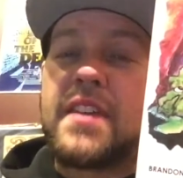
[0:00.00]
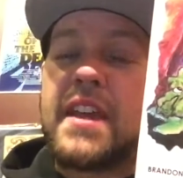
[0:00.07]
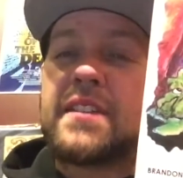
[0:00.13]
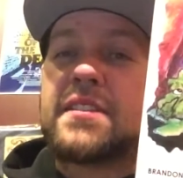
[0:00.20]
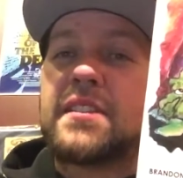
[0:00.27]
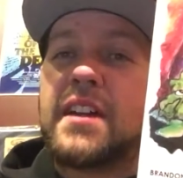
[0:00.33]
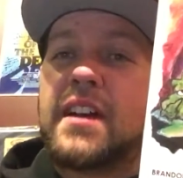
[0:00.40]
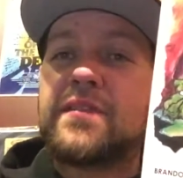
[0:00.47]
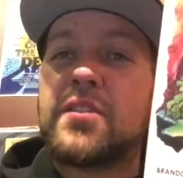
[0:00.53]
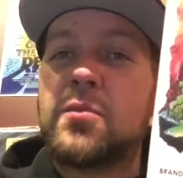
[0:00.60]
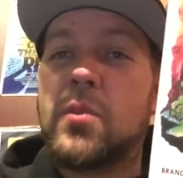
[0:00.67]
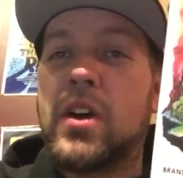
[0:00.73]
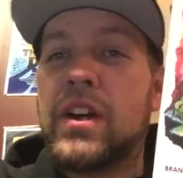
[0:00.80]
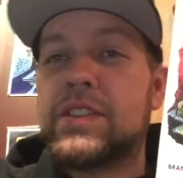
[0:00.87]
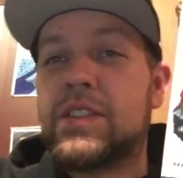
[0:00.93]
Thanks a lot for
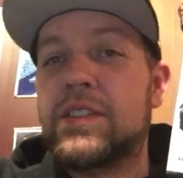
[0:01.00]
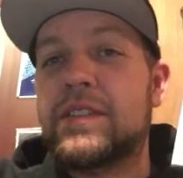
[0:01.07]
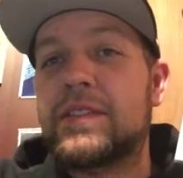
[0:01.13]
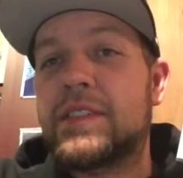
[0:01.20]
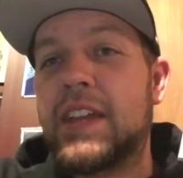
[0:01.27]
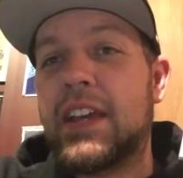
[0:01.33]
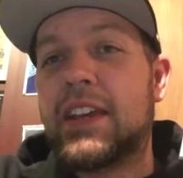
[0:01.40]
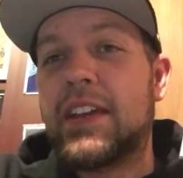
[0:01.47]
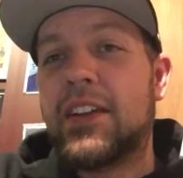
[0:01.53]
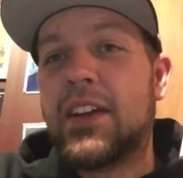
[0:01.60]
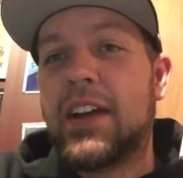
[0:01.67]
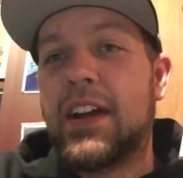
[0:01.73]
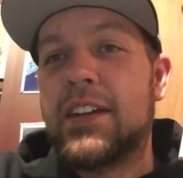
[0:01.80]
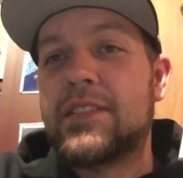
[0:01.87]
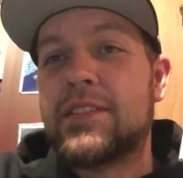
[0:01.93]
watching. Take care,
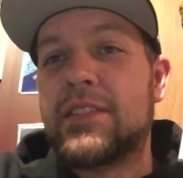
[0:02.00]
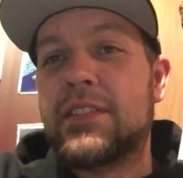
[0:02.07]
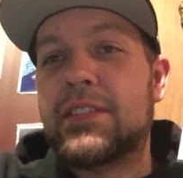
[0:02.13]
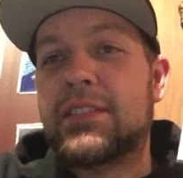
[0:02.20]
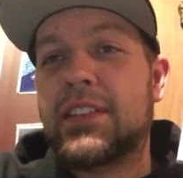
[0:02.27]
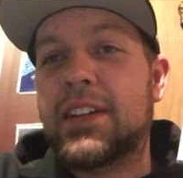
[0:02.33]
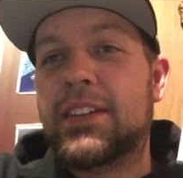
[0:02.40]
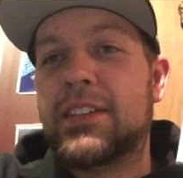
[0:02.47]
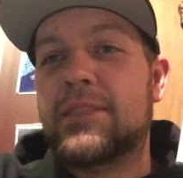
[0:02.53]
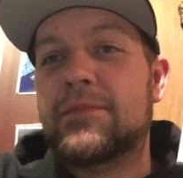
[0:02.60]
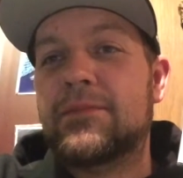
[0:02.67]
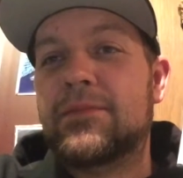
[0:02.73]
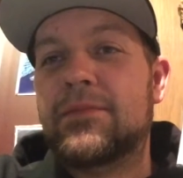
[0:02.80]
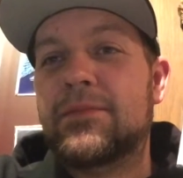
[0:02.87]
guys. Later.